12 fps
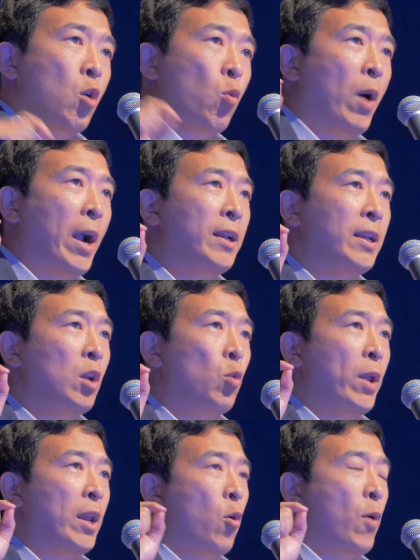Why did he
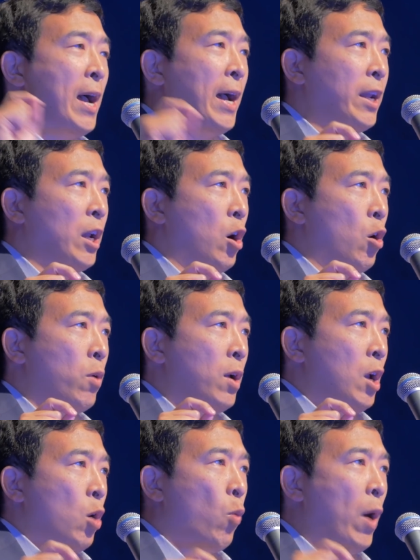win
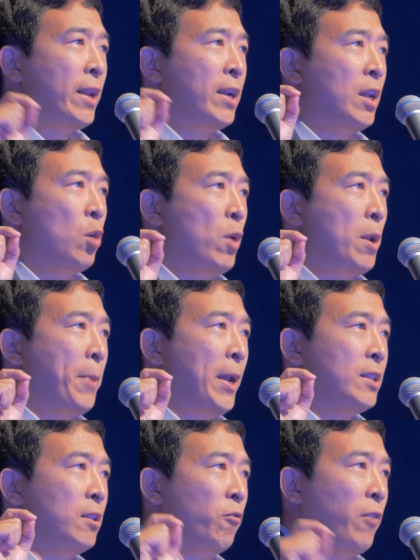Ohio? Why did he win
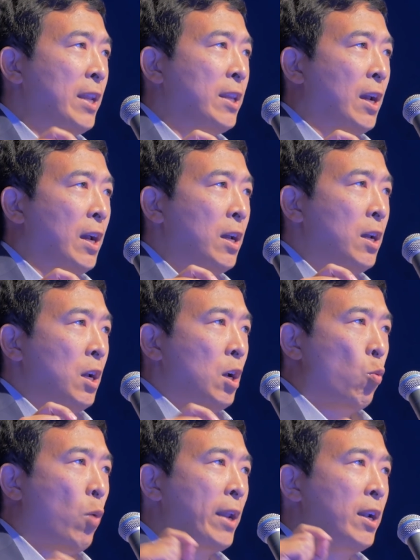Pennsylvania?
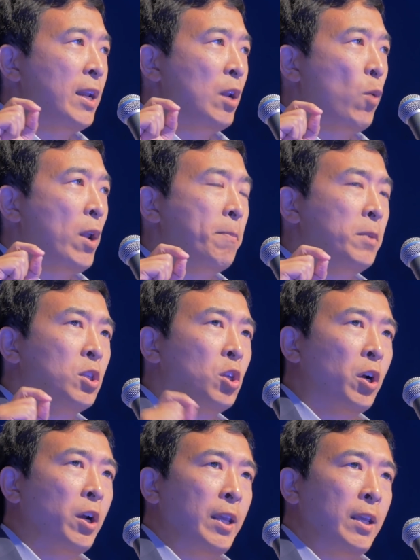Why did he win
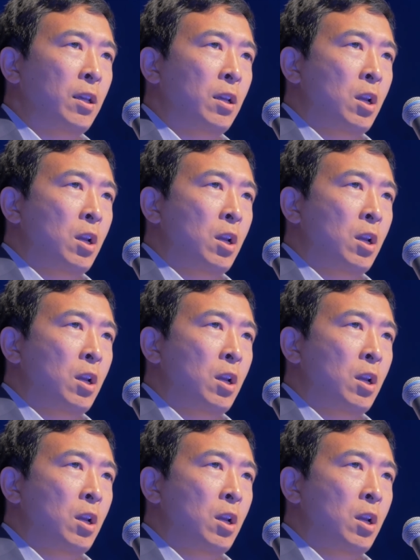Missouri?